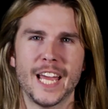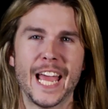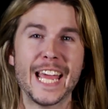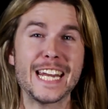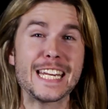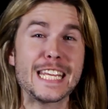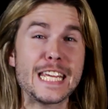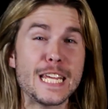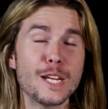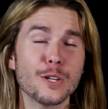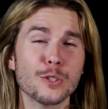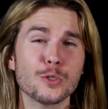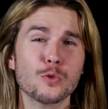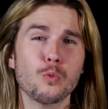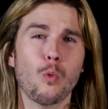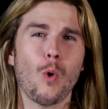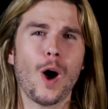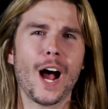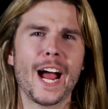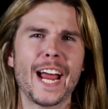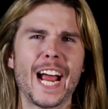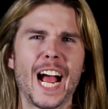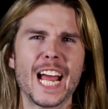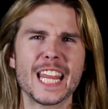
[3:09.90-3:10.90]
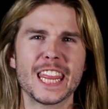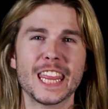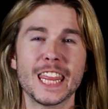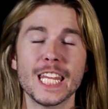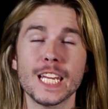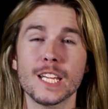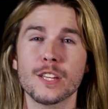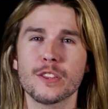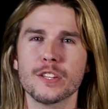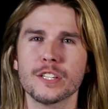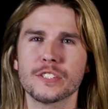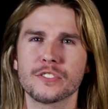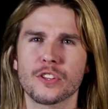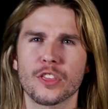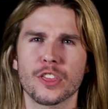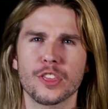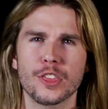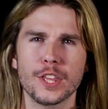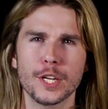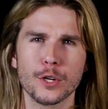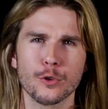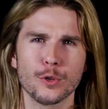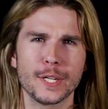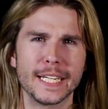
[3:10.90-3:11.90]
And here's why I think this
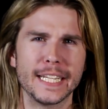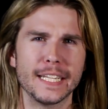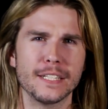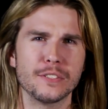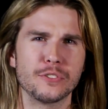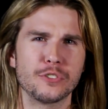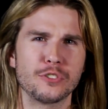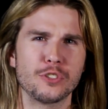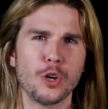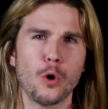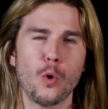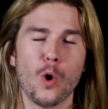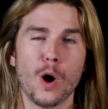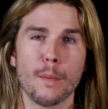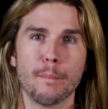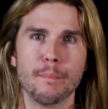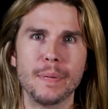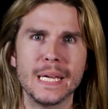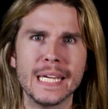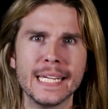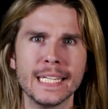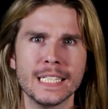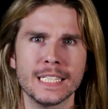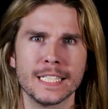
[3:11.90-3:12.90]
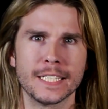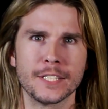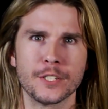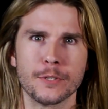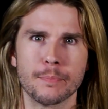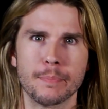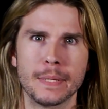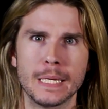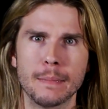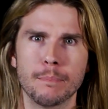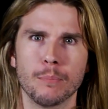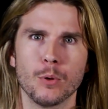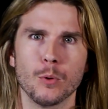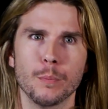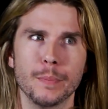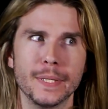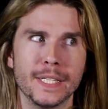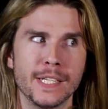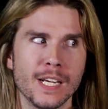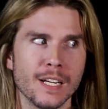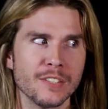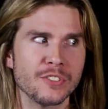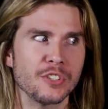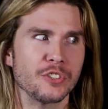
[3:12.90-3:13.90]
theory is so appealing to people
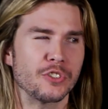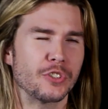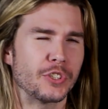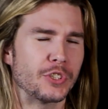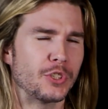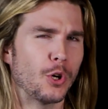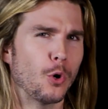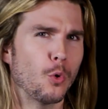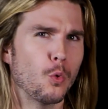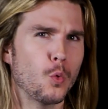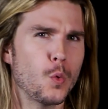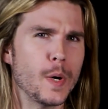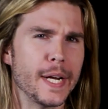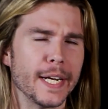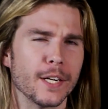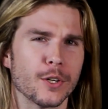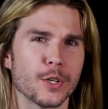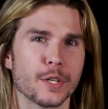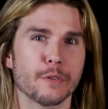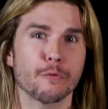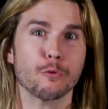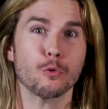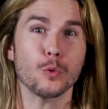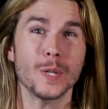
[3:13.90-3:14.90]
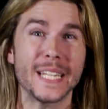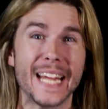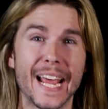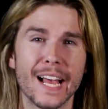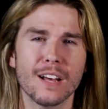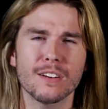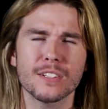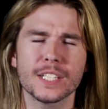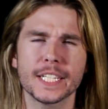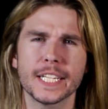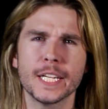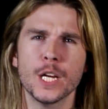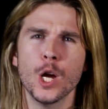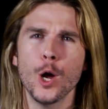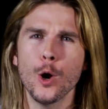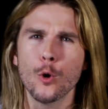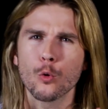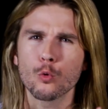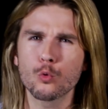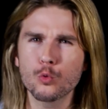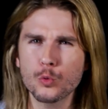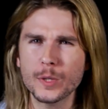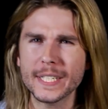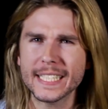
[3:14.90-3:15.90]
because it's so weird. If reality
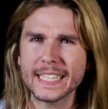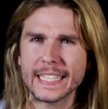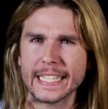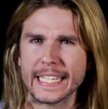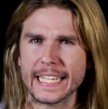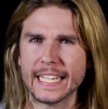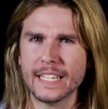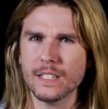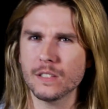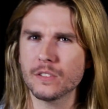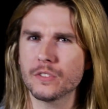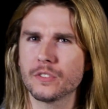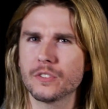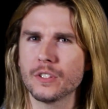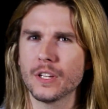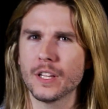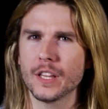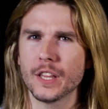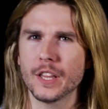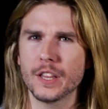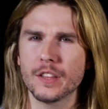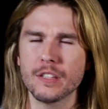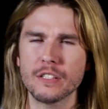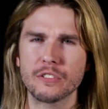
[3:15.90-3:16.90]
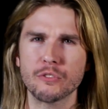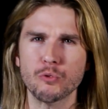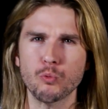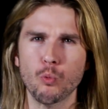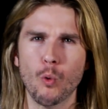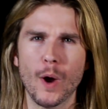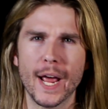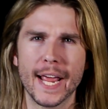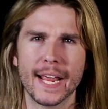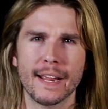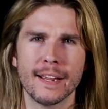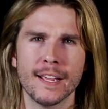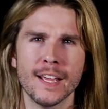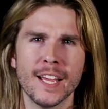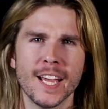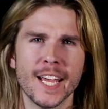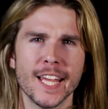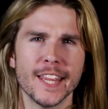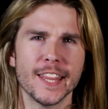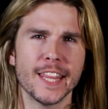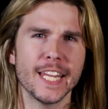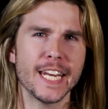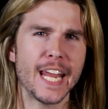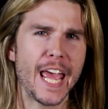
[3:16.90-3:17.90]
really is this way,
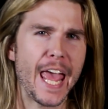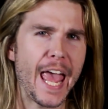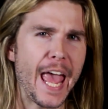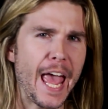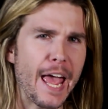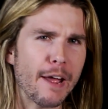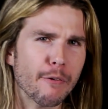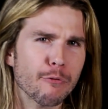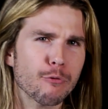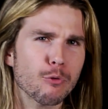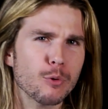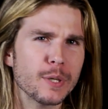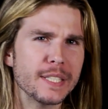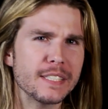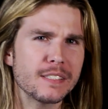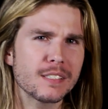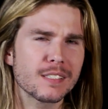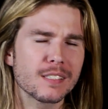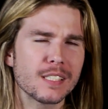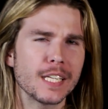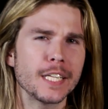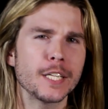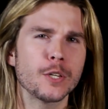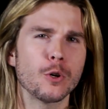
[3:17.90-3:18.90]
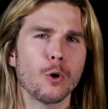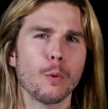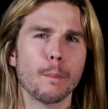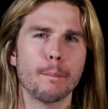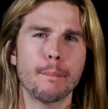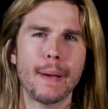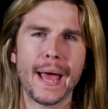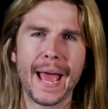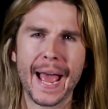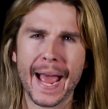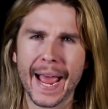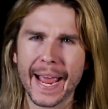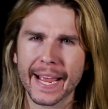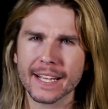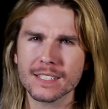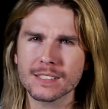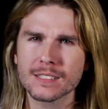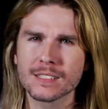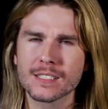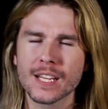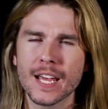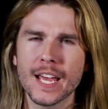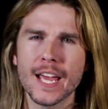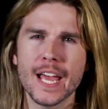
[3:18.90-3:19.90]
then every single
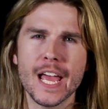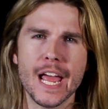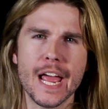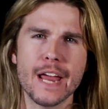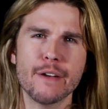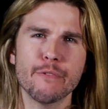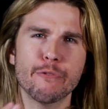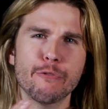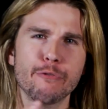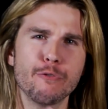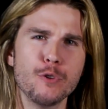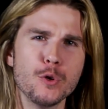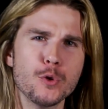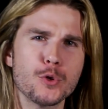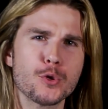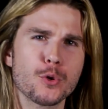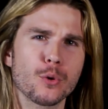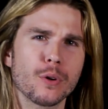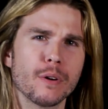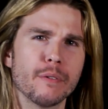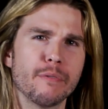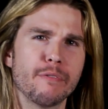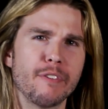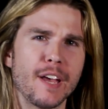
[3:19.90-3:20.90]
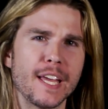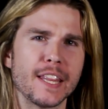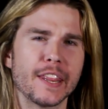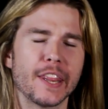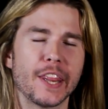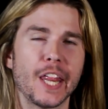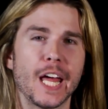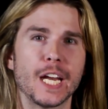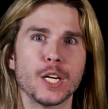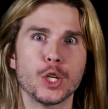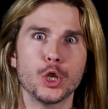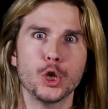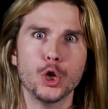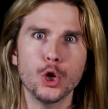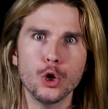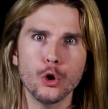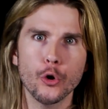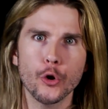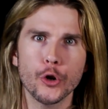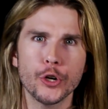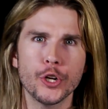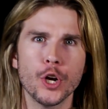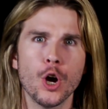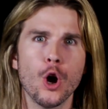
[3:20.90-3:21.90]
past and future event that
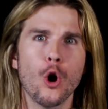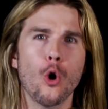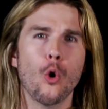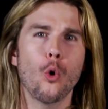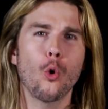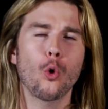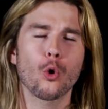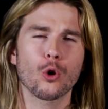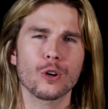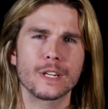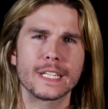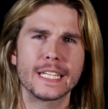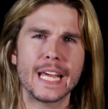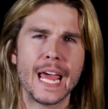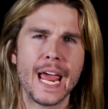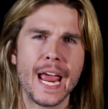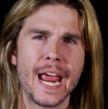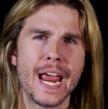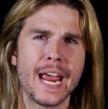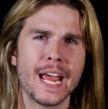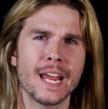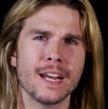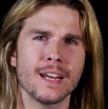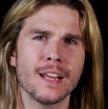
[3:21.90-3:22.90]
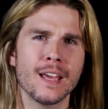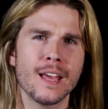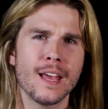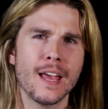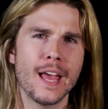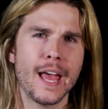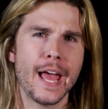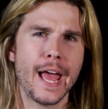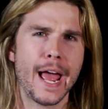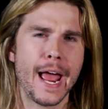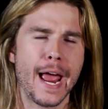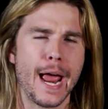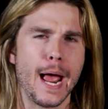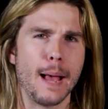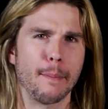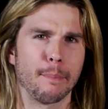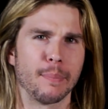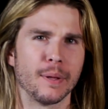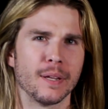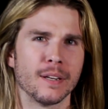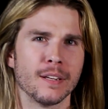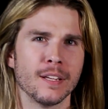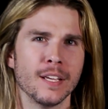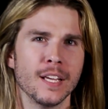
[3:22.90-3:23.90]
could or can
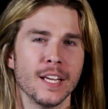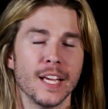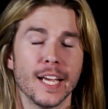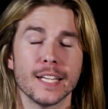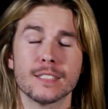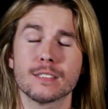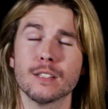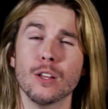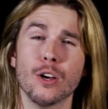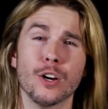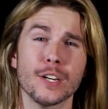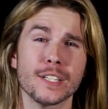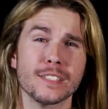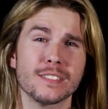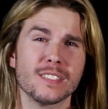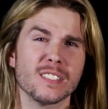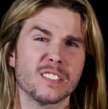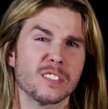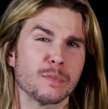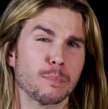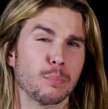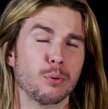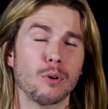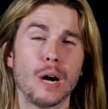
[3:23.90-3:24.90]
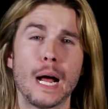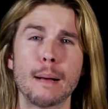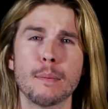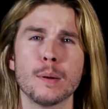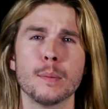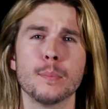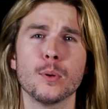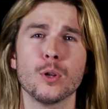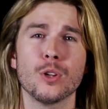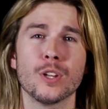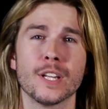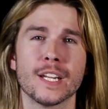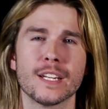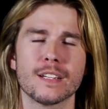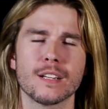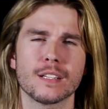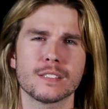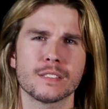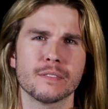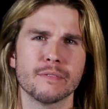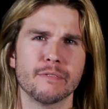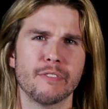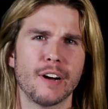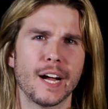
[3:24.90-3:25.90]
happen, as long as it's probable and it
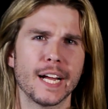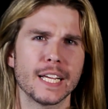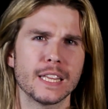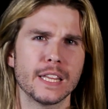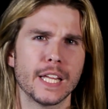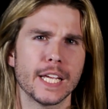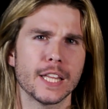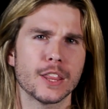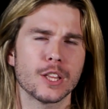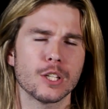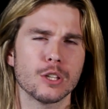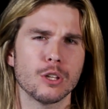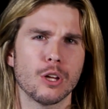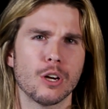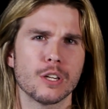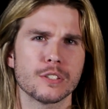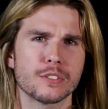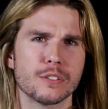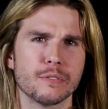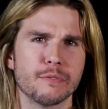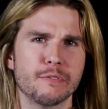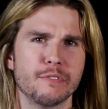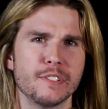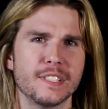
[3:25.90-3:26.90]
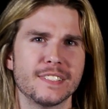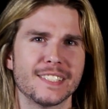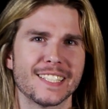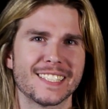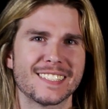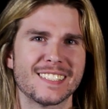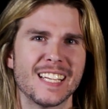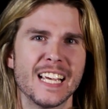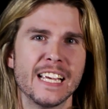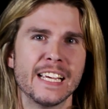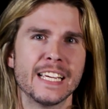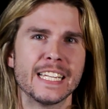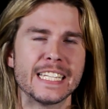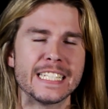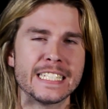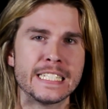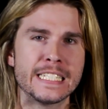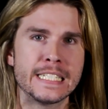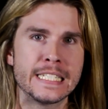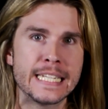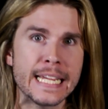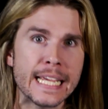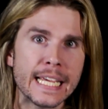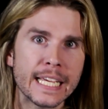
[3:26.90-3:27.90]
doesn't violate the laws of physics,
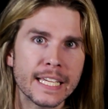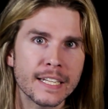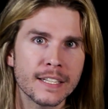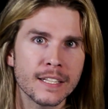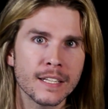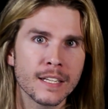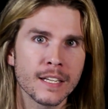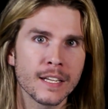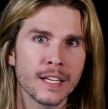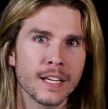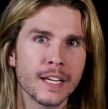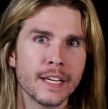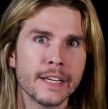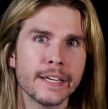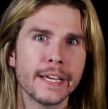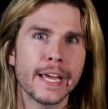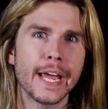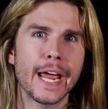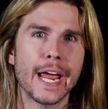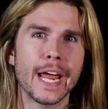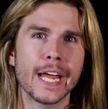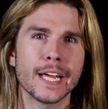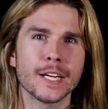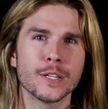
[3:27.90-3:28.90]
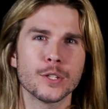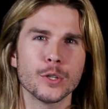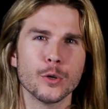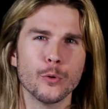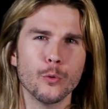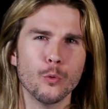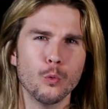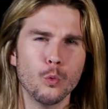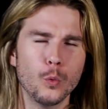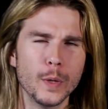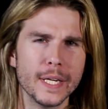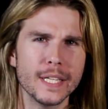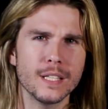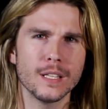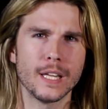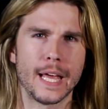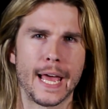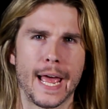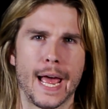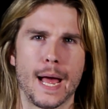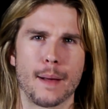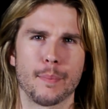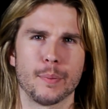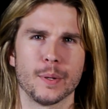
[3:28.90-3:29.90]
did and will
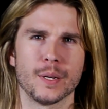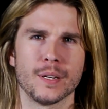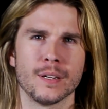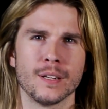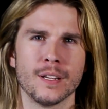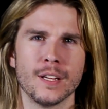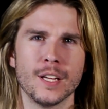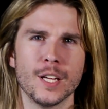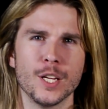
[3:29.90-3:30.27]
happen.